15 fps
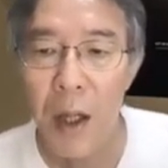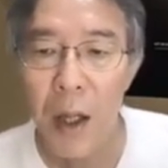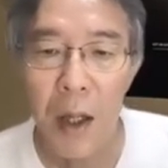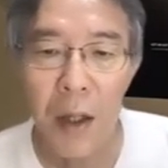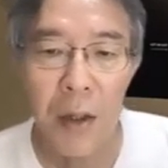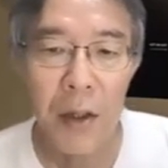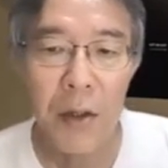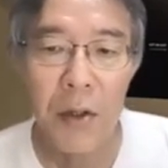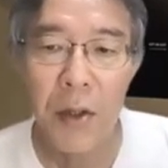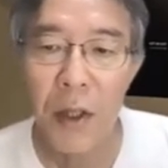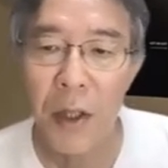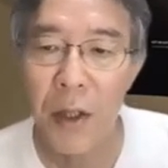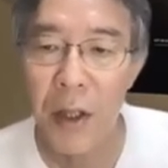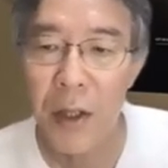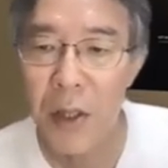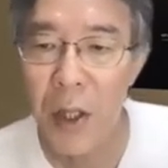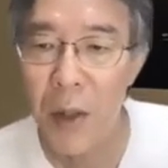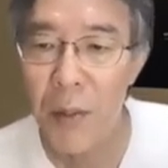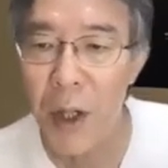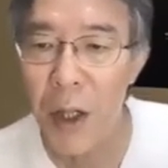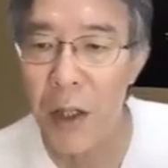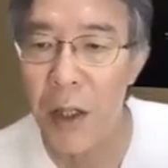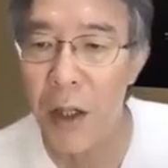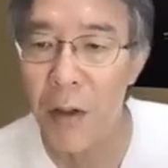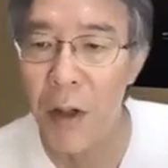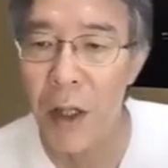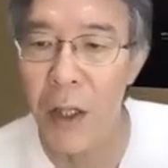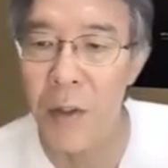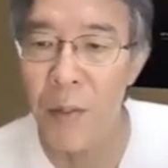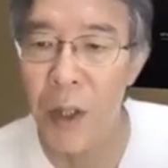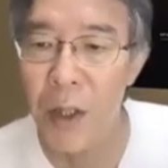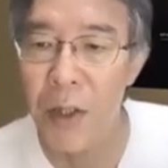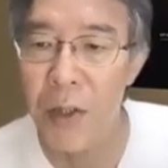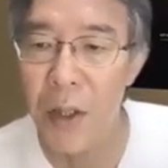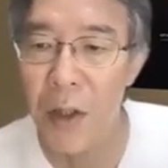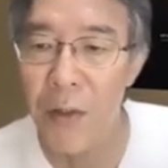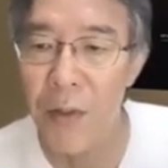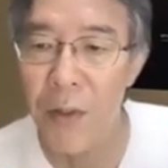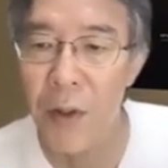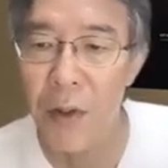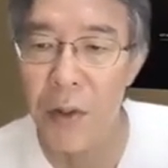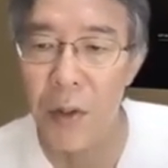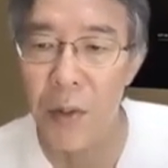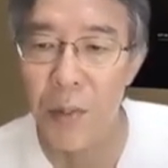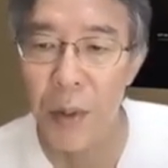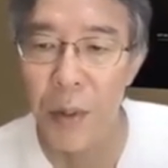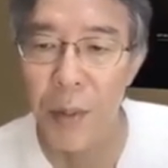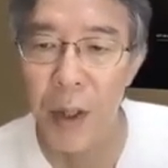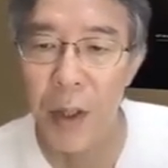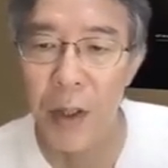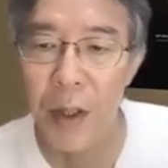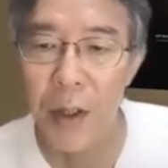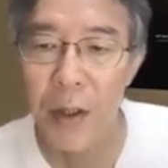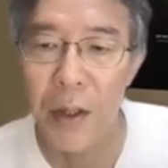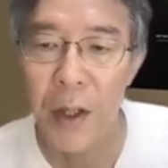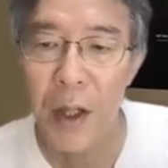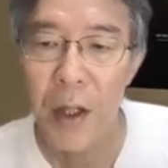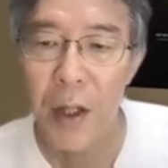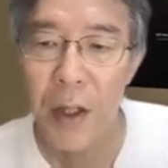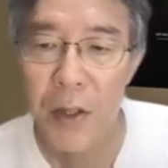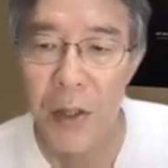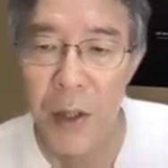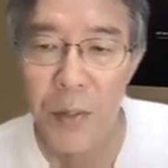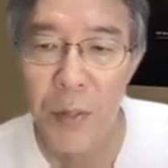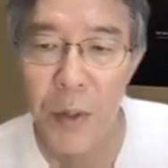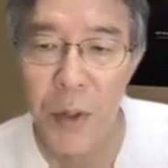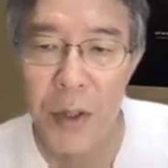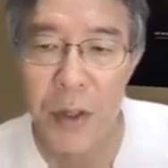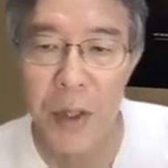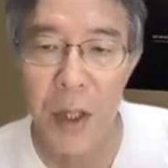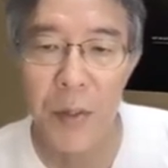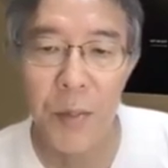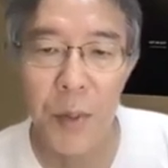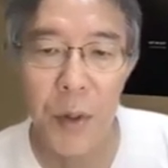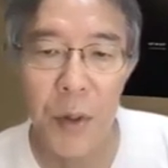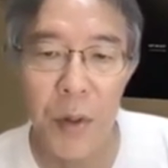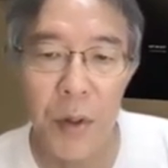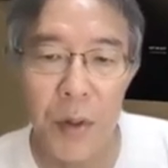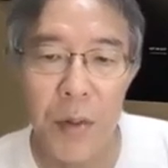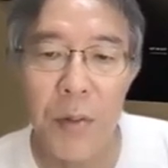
And actually, Daisuke Maekawa and myself also provided a simple example